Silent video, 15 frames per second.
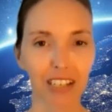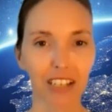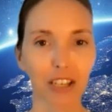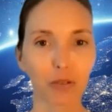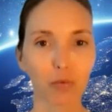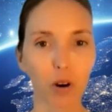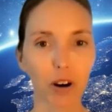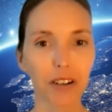
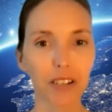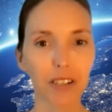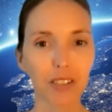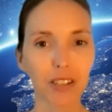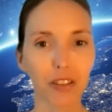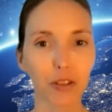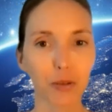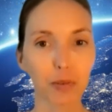He worries
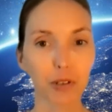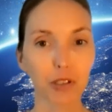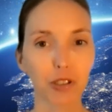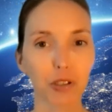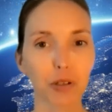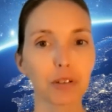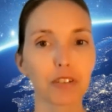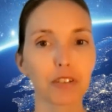that the
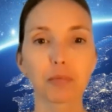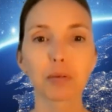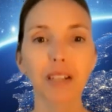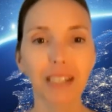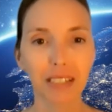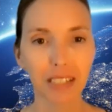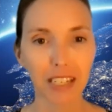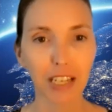pursuit of
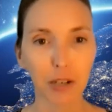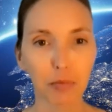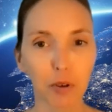plenty